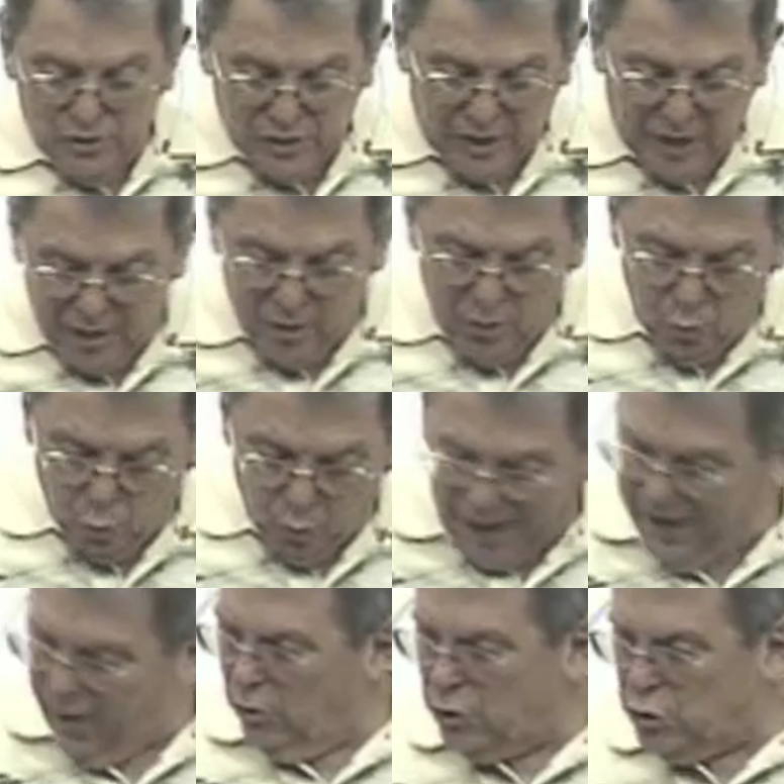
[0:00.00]
said,
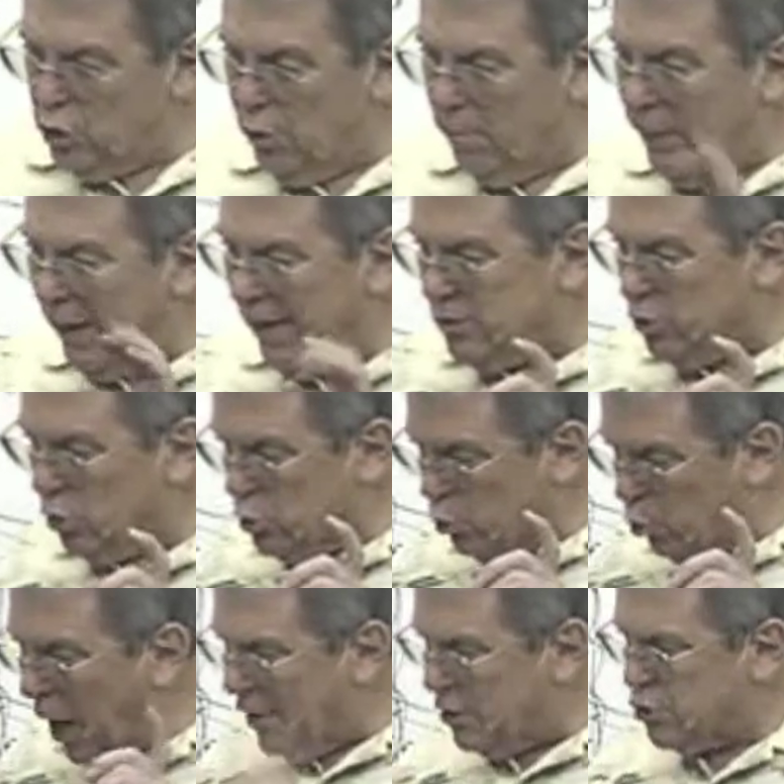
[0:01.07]
"Why don't your apostles
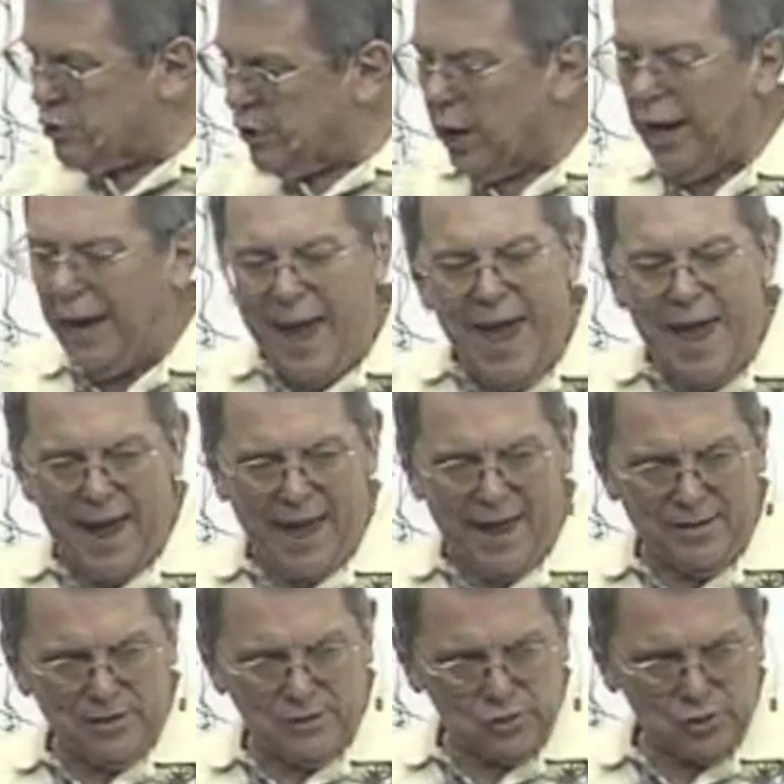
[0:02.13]
wash their
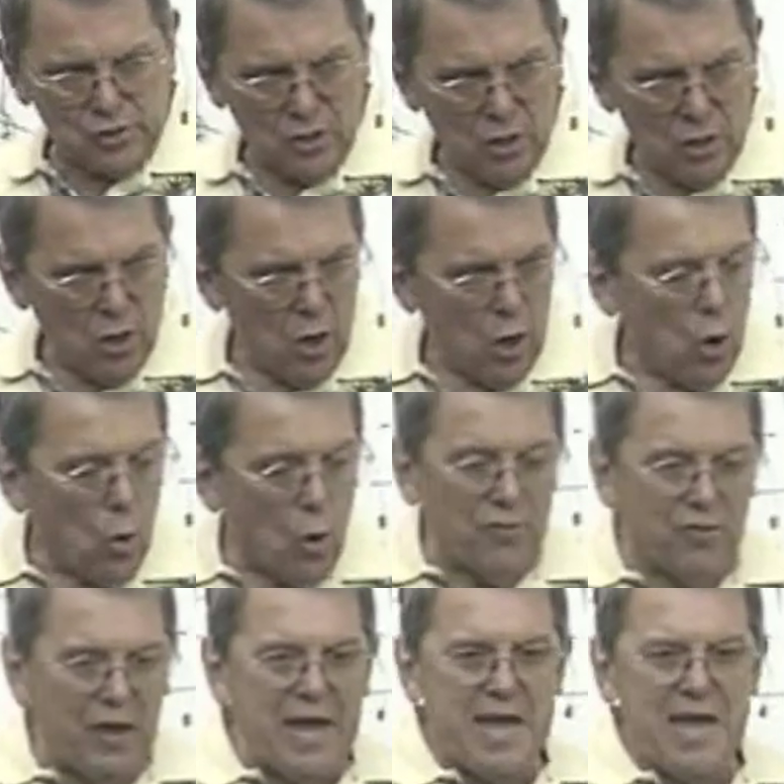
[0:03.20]
hands
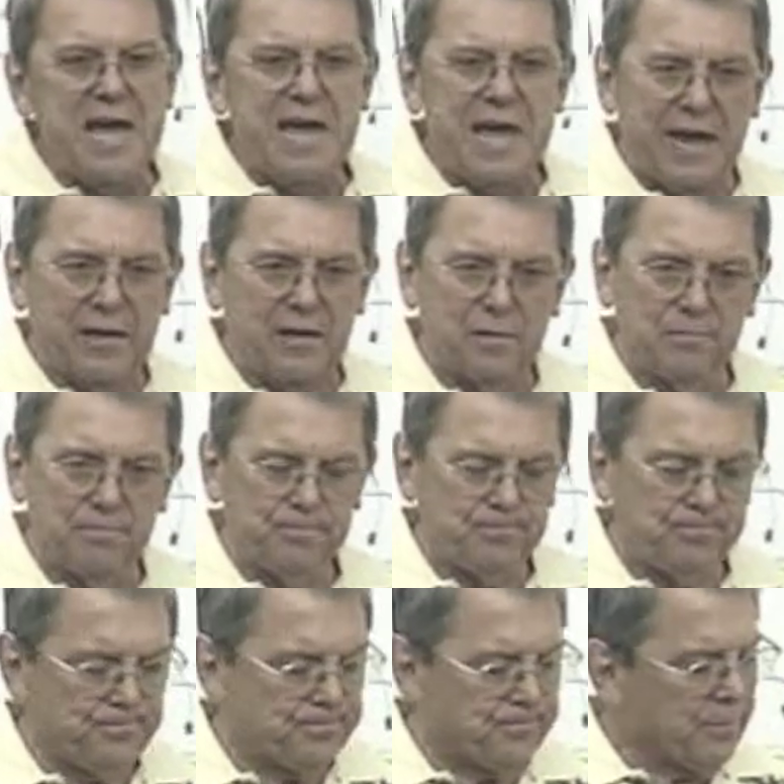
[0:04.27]
when they eat?"
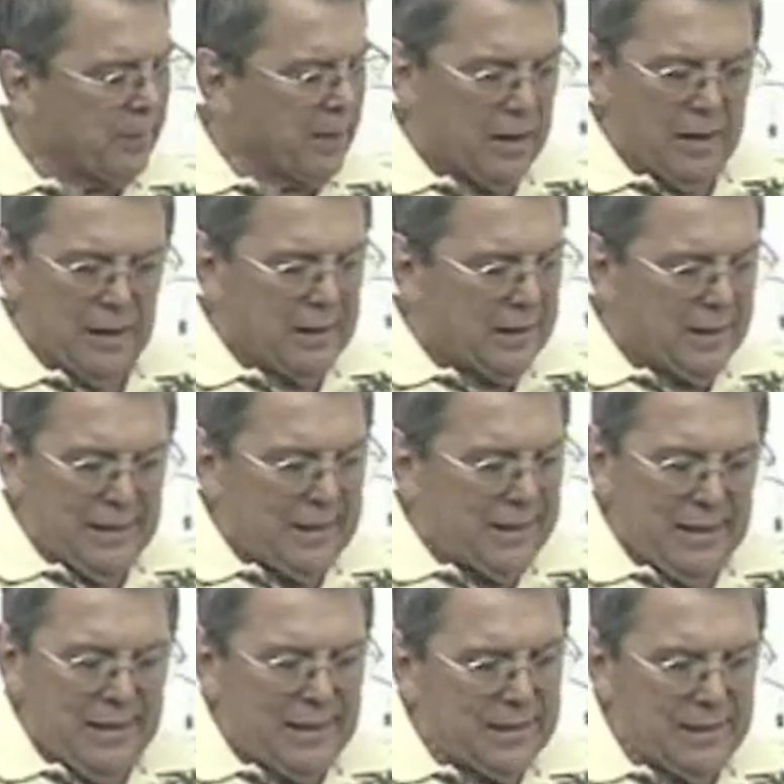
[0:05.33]

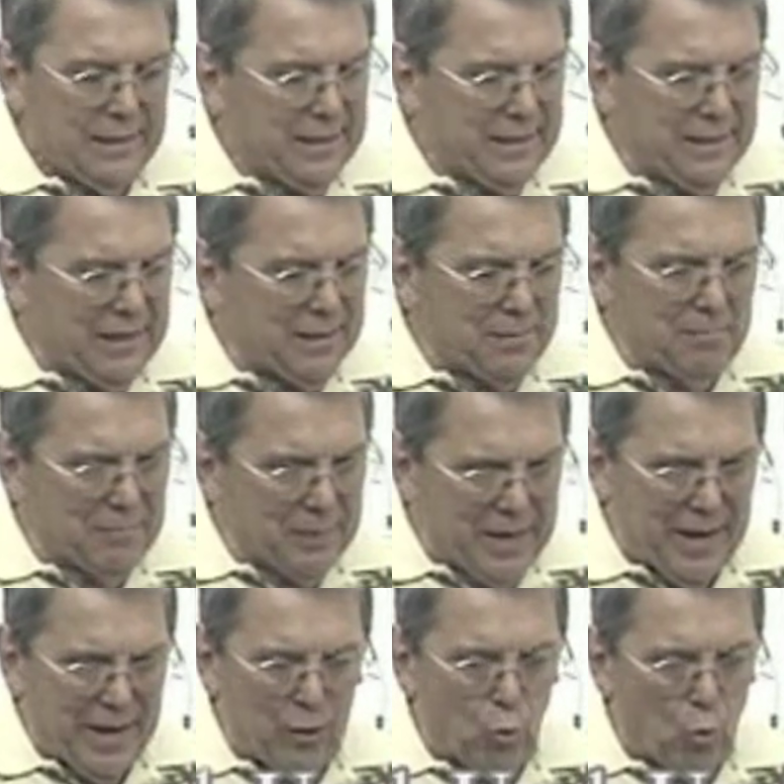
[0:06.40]
He didn't
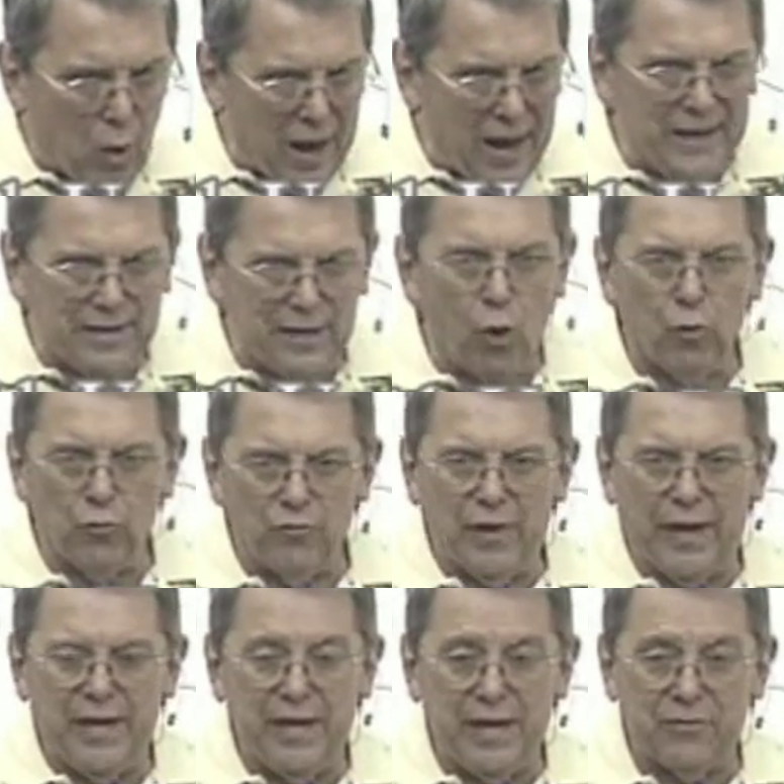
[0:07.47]
mean, why don't
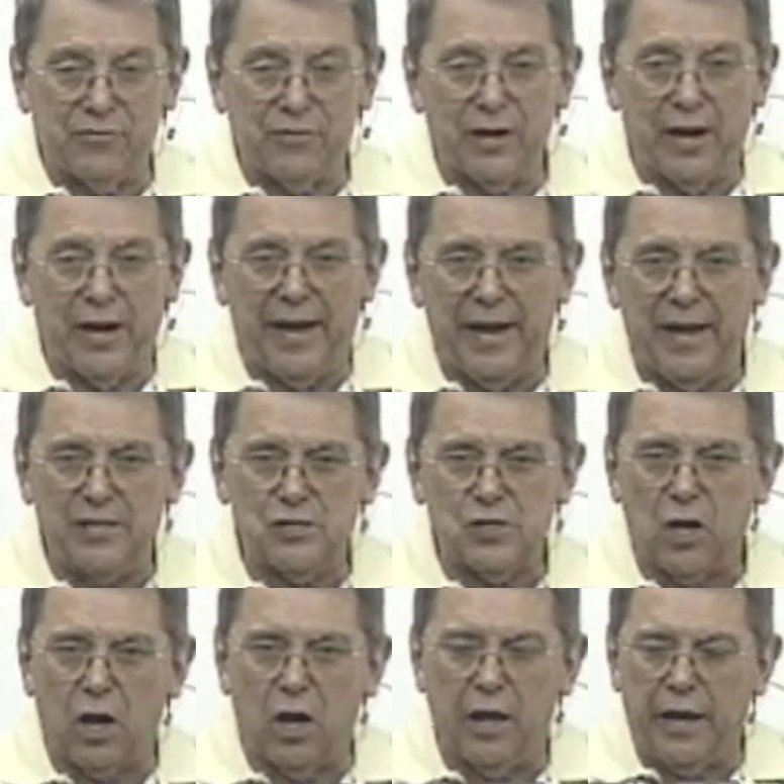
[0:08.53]
they get their hands
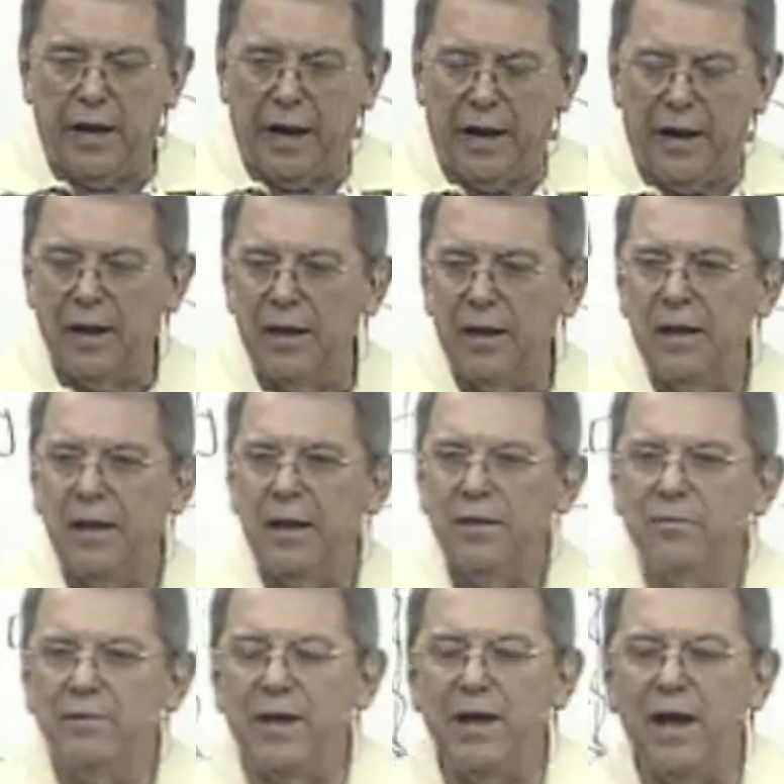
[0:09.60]
clean?
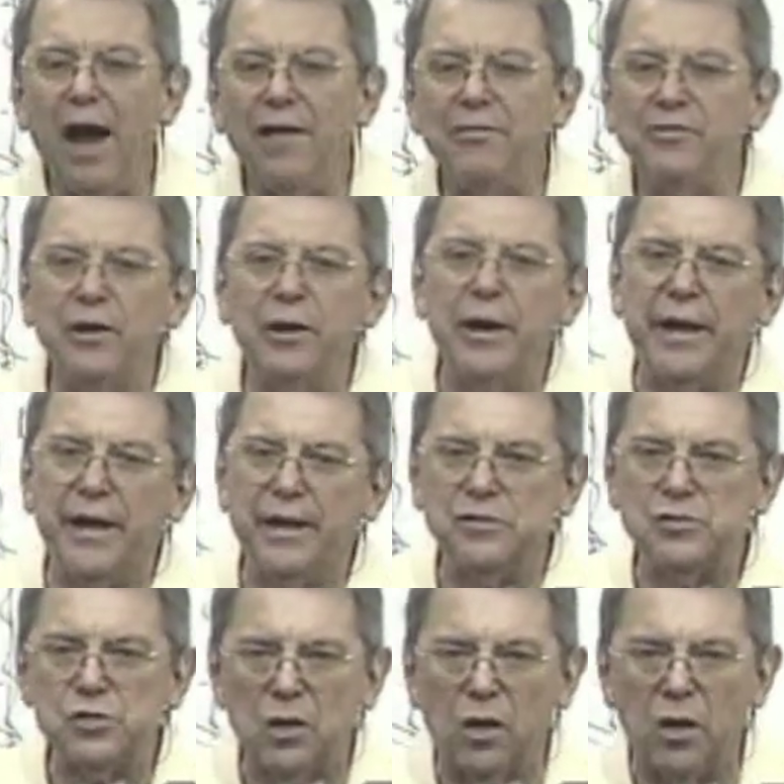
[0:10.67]
They got their
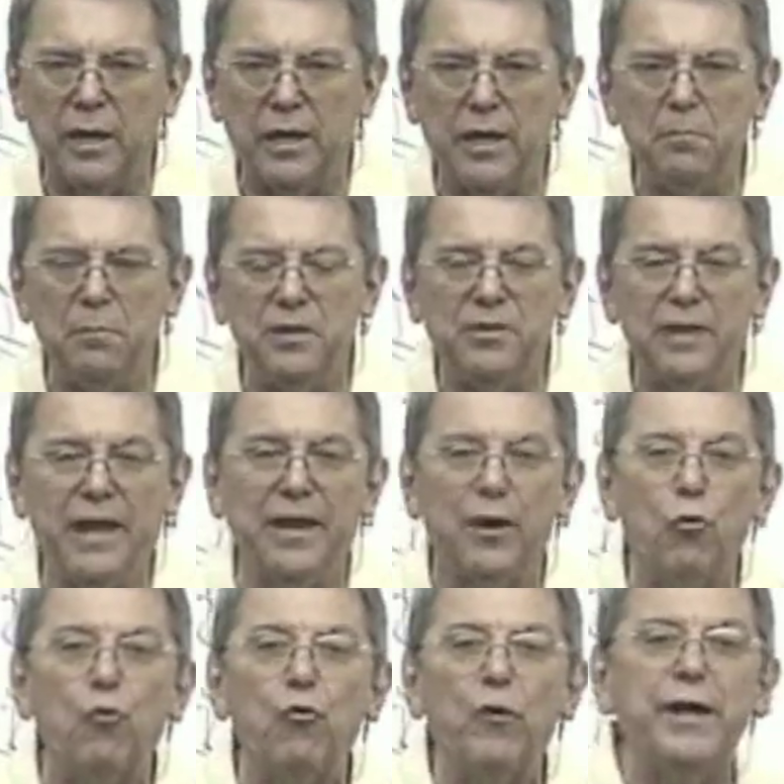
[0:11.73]
hands clean, but they had
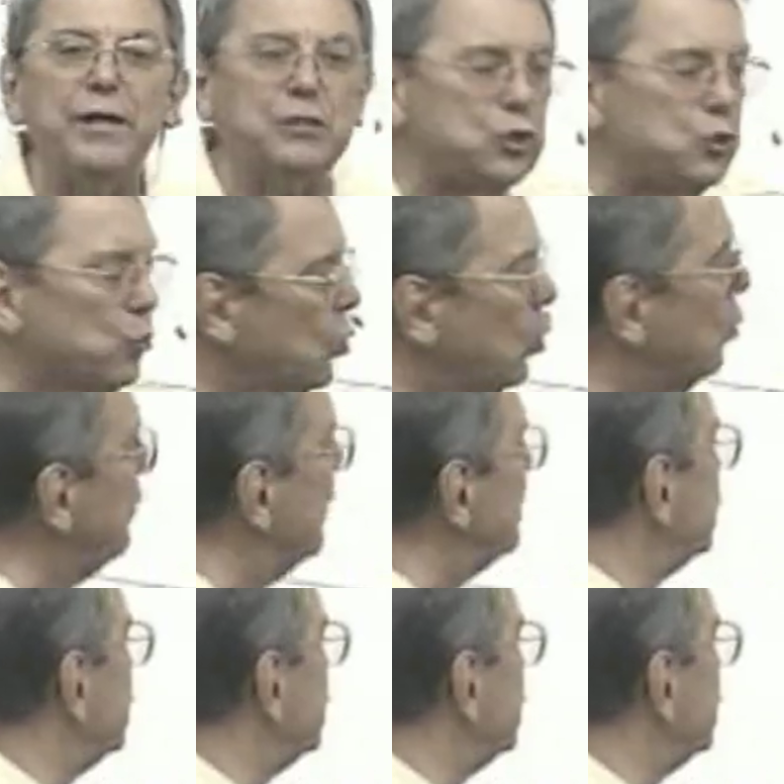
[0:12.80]
a ritual that's